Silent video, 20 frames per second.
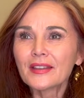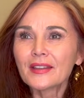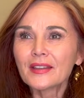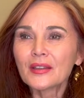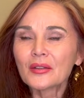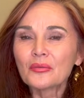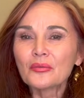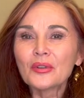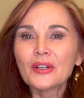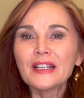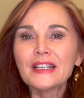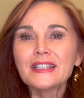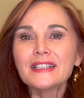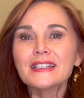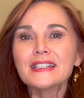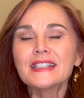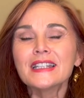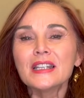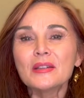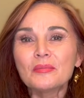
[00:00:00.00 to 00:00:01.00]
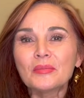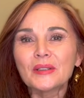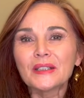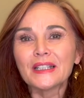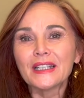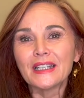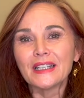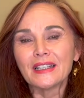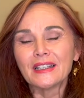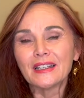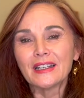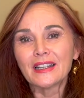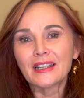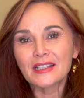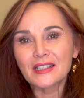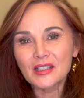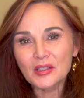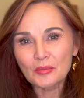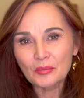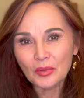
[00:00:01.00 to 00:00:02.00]
really deeply
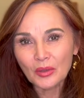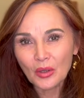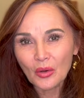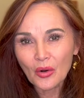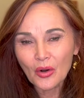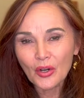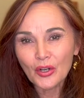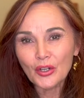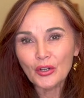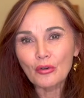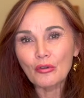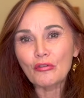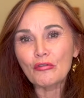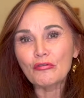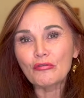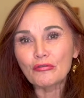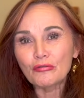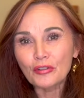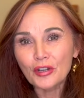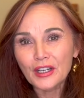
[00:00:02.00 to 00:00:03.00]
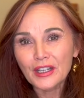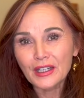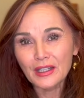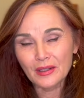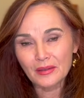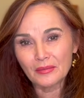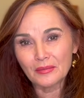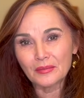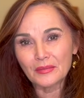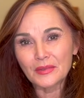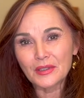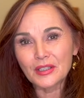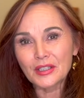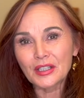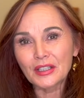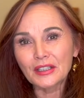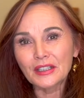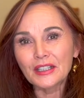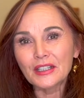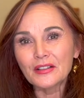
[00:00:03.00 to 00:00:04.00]
explore your freedom to
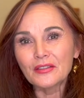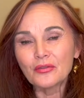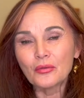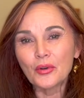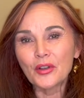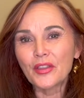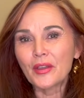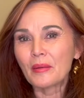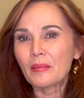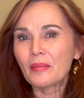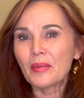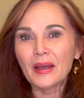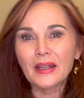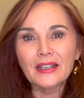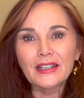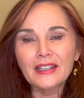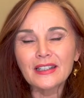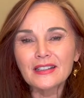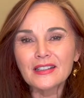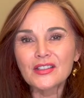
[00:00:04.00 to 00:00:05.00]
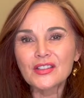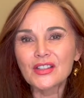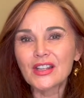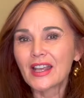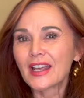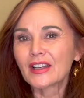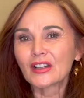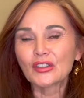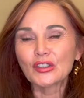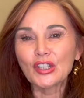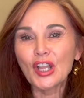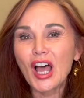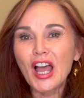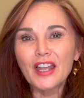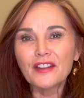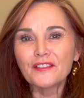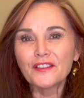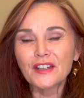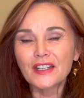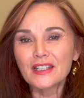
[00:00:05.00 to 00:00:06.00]
live with abundance and
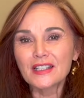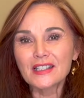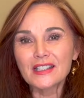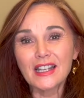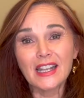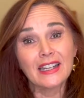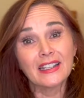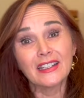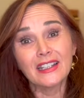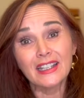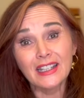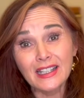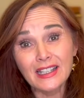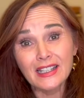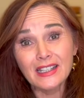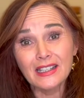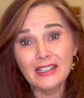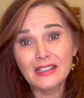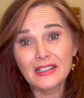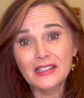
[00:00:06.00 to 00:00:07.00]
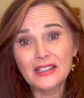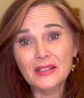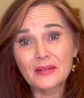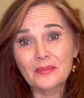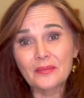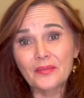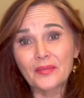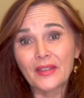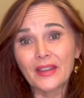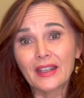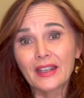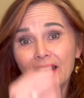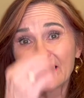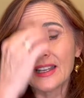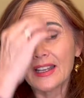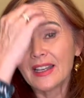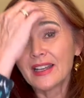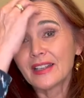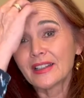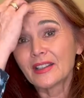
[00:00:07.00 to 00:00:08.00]
aliveness and ease.
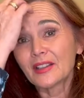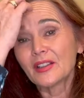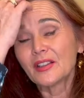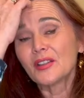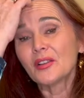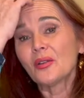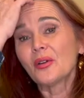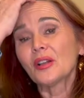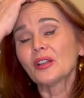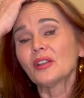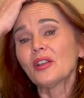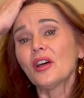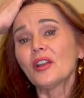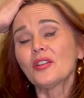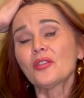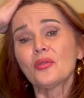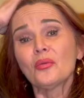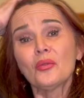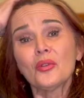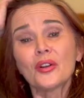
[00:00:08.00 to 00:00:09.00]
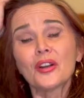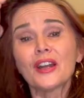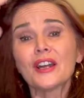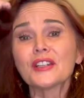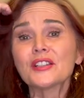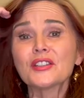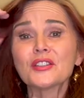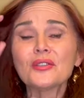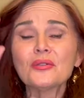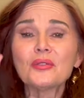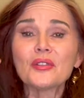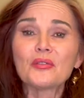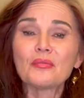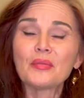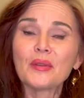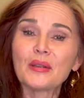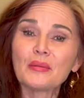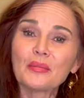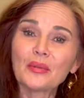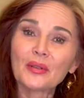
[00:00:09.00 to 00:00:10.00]
You know, a lot of the work I do with
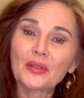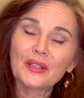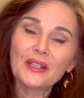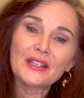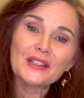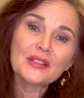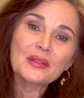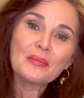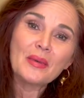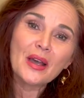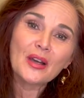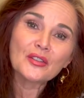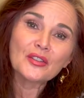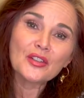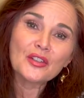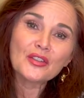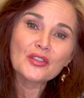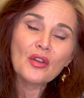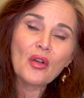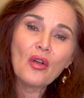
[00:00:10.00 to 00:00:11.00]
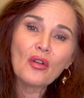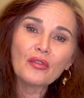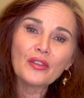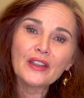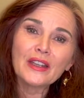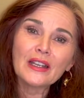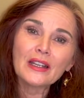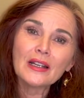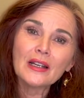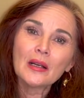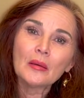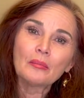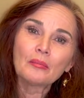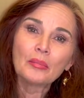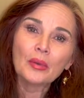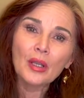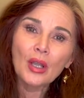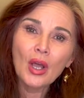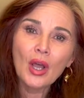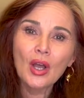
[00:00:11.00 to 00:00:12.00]
people is about dissolving
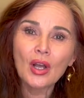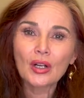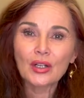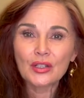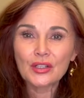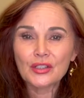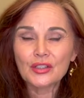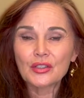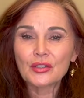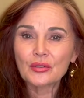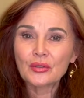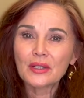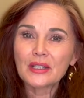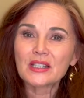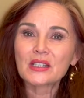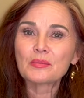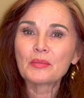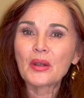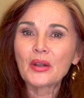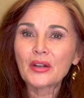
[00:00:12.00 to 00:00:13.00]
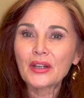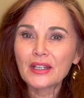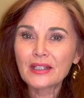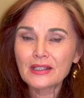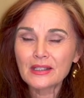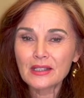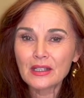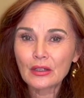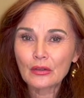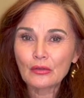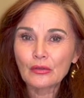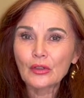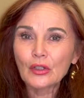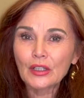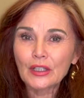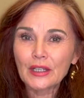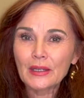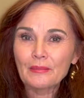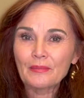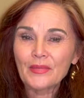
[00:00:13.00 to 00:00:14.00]
blocks to experiencing
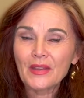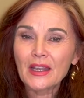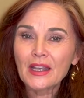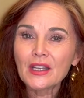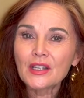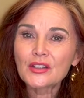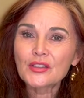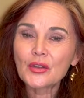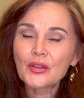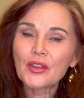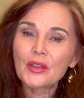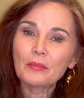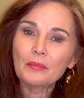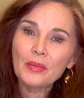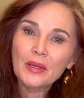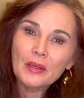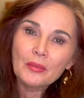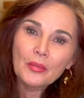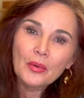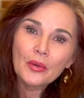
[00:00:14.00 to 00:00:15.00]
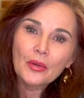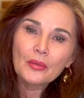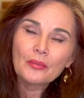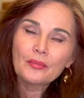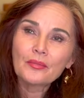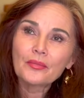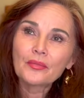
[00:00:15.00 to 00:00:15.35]
fully so that people